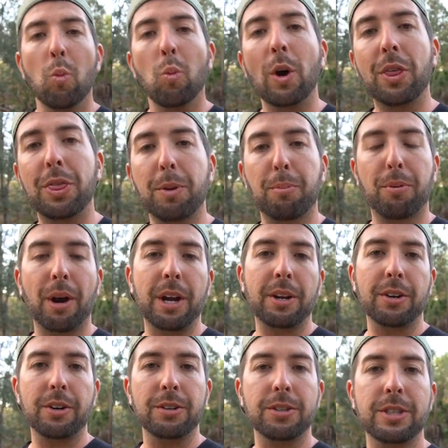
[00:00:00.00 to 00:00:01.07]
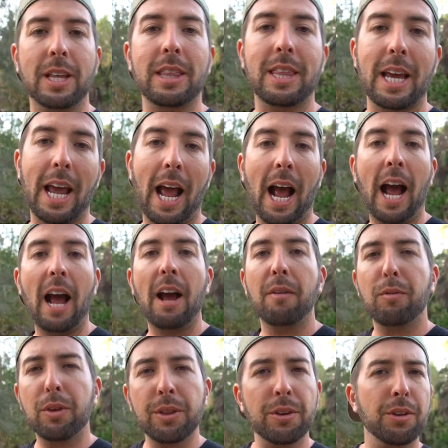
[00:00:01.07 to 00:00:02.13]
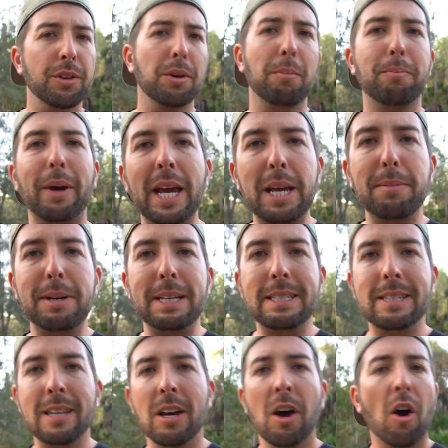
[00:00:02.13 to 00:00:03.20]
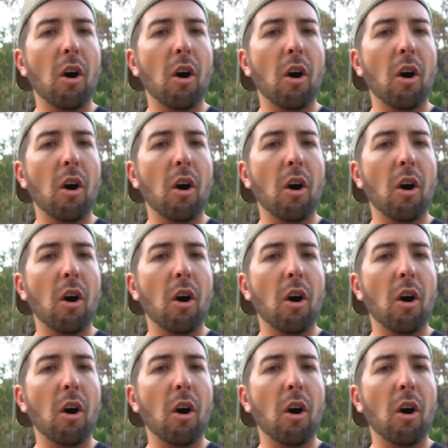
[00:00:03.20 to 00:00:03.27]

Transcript: with the predators that they have when they're little babies.